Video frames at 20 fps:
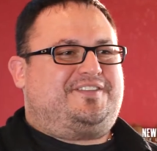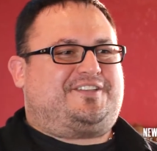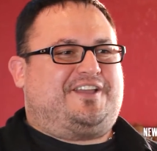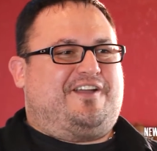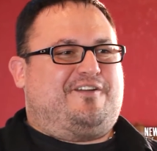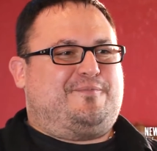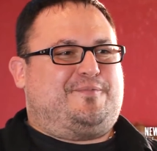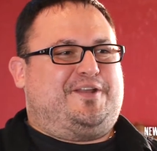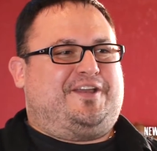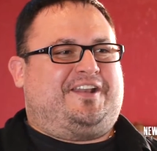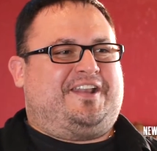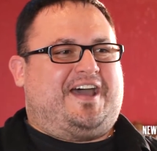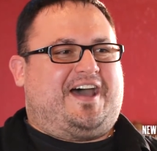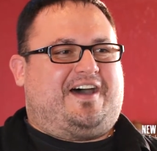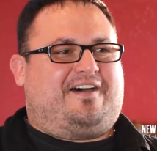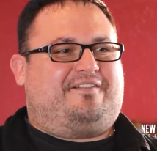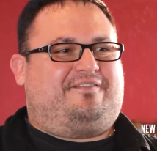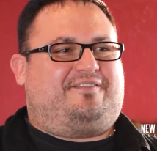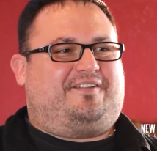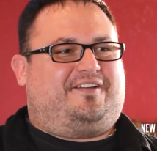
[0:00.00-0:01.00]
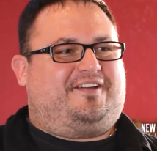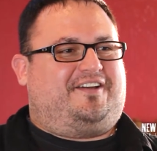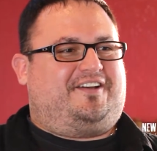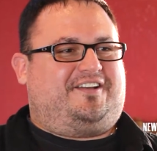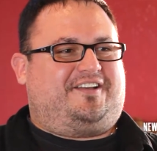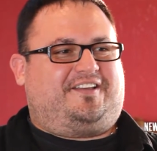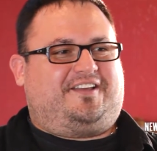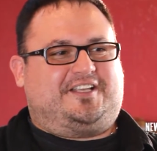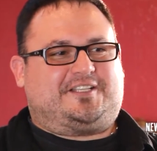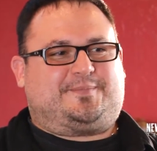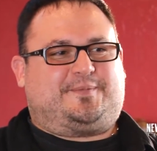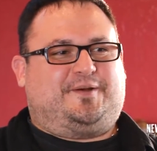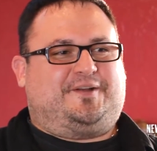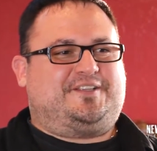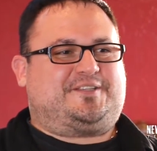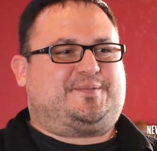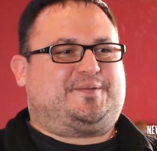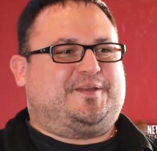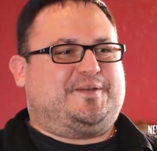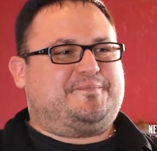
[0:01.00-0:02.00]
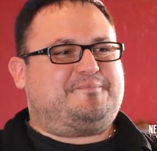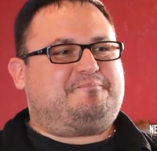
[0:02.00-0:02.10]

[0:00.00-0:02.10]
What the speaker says: so everybody can have experience with it.